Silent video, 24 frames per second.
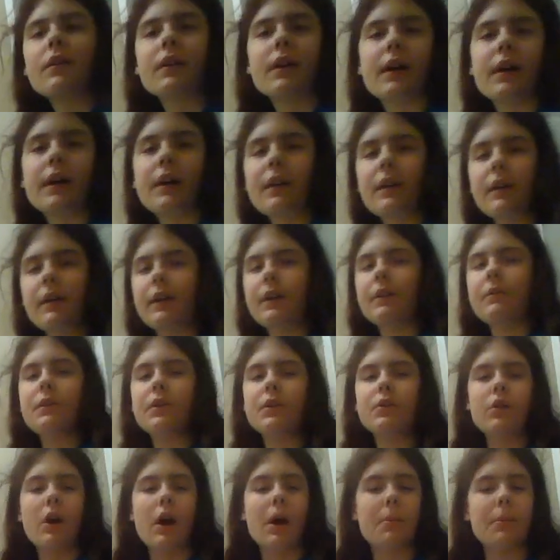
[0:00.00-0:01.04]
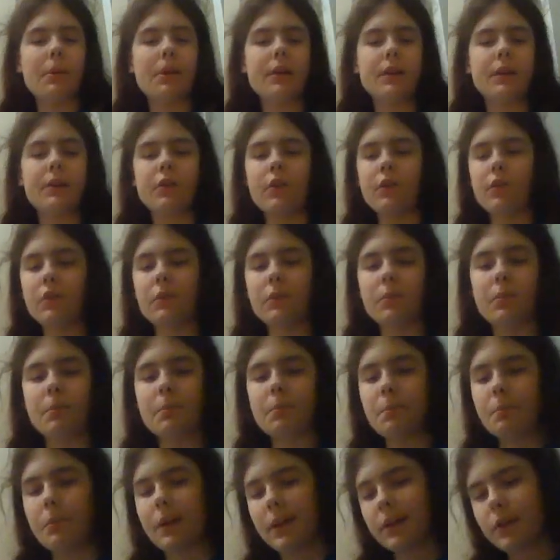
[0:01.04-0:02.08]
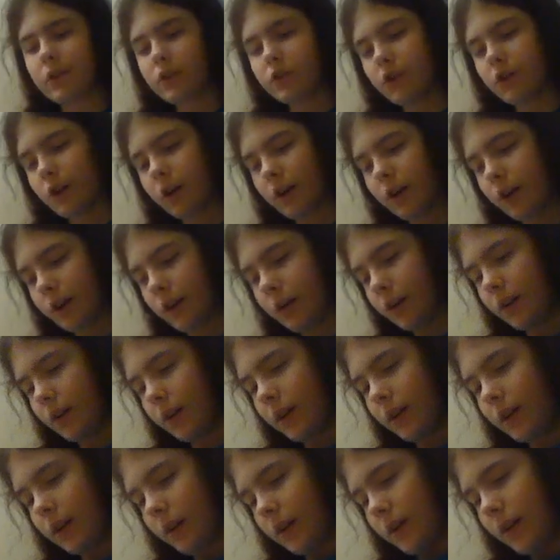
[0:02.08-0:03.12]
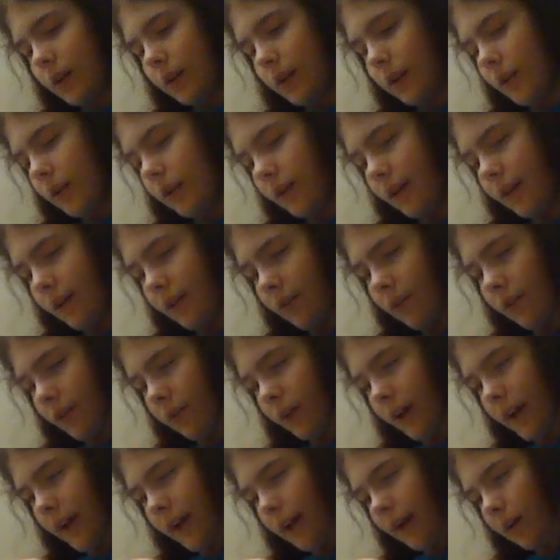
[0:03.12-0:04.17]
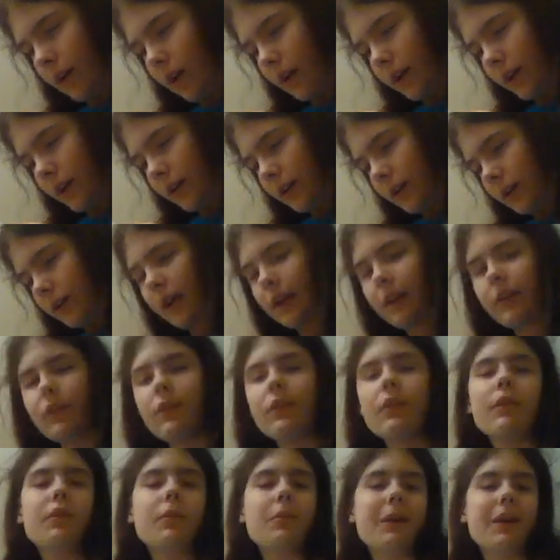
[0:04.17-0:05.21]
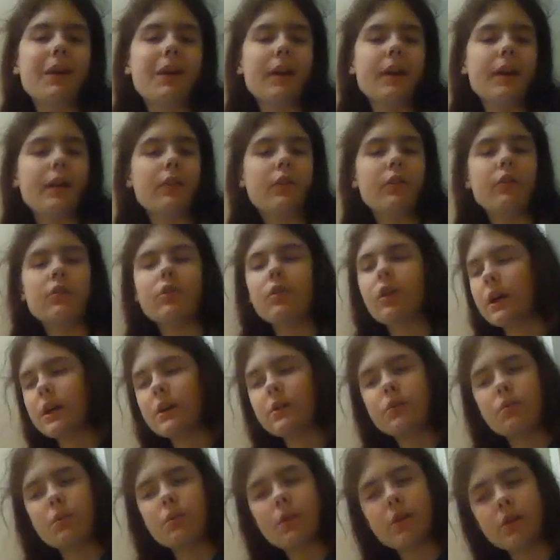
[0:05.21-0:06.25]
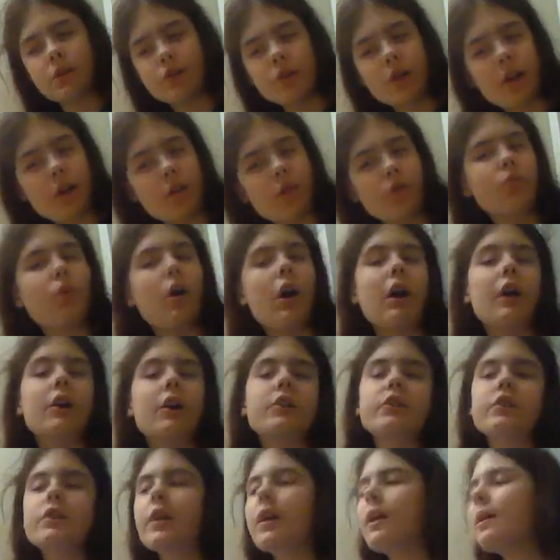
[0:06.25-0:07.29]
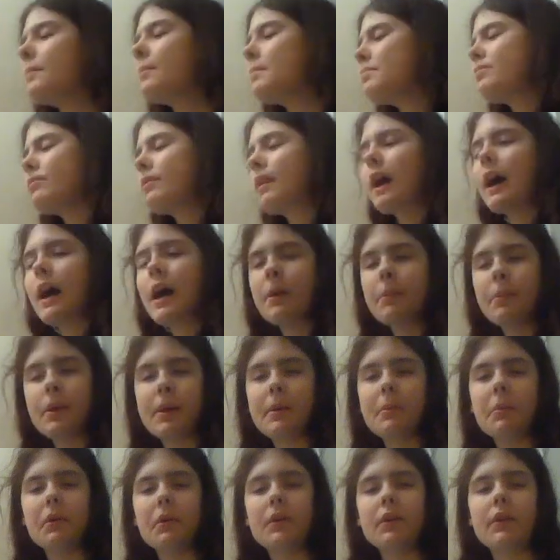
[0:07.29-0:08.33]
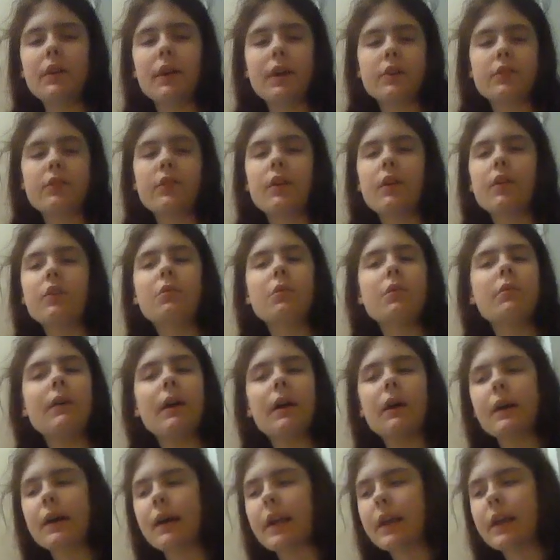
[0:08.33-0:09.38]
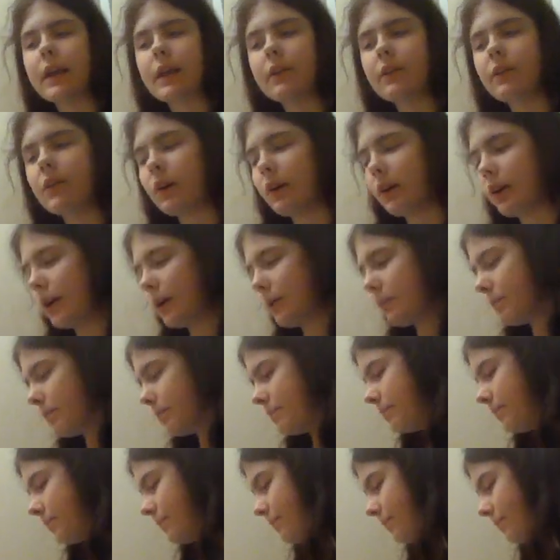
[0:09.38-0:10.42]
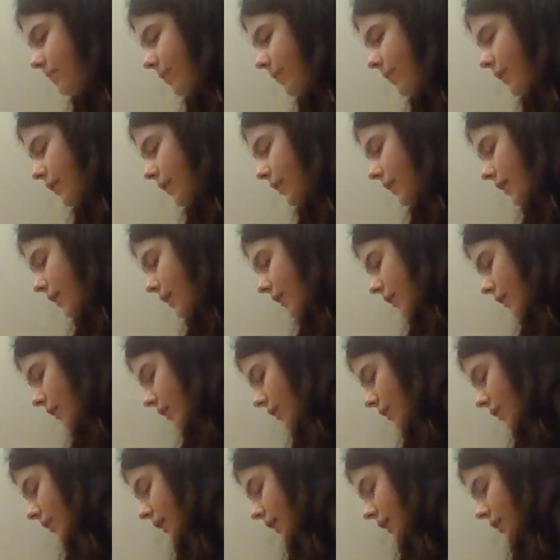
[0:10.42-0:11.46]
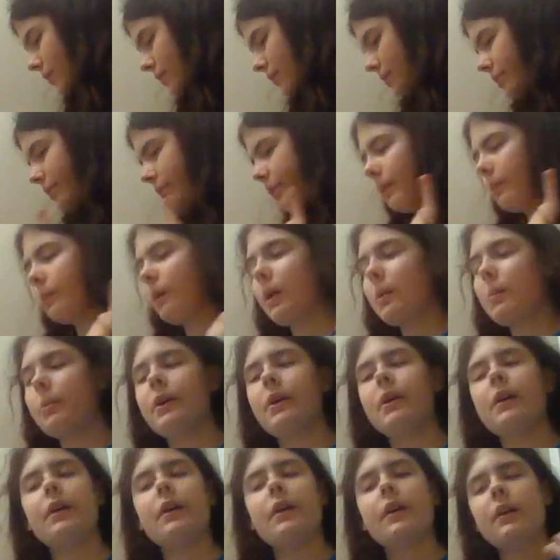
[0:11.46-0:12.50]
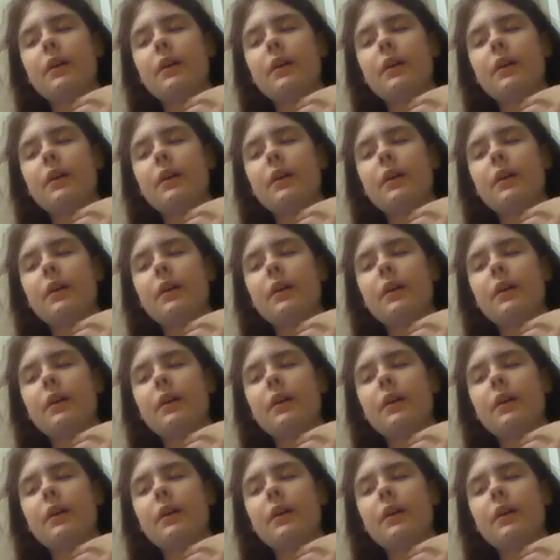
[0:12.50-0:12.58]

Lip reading: okay if you drop it, just make sure there is no hair on it. And since my hands were just washed, I'm able to touch this without getting it dirty. So you want to put